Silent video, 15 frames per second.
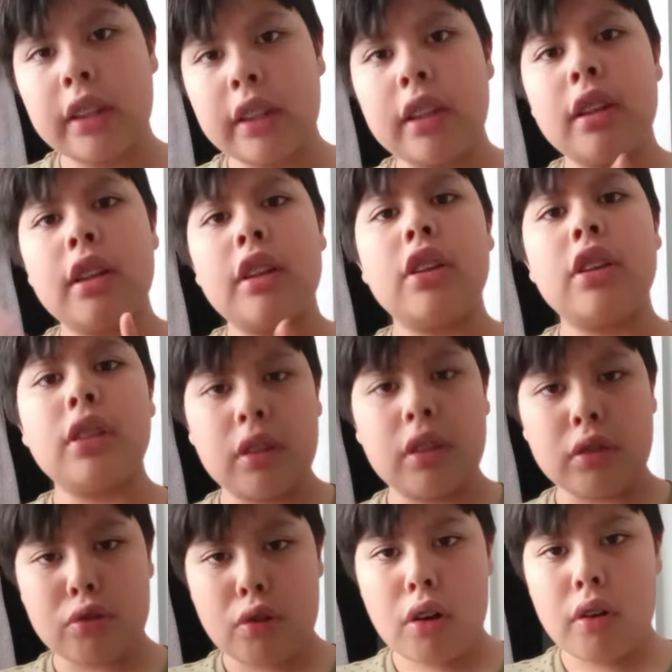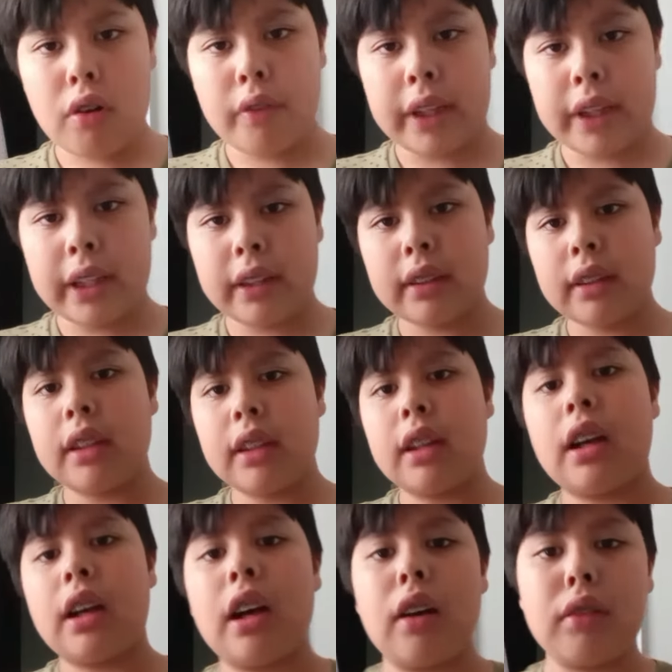So drawing, I'll
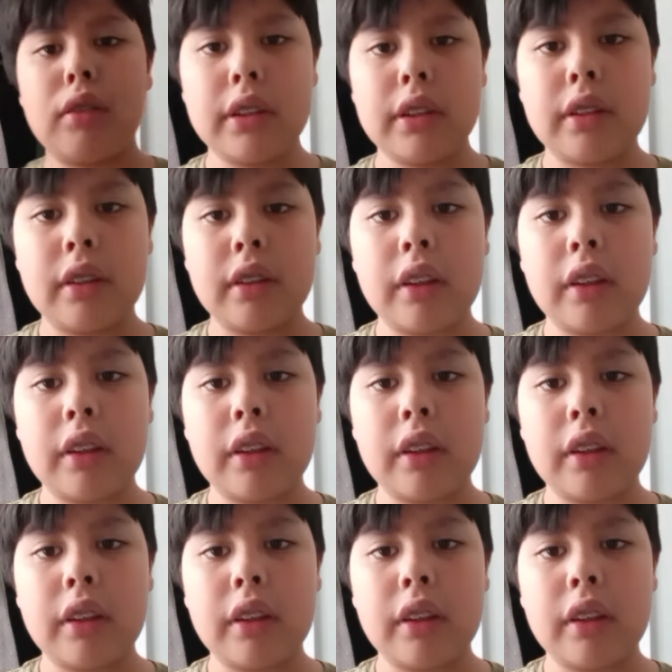tell you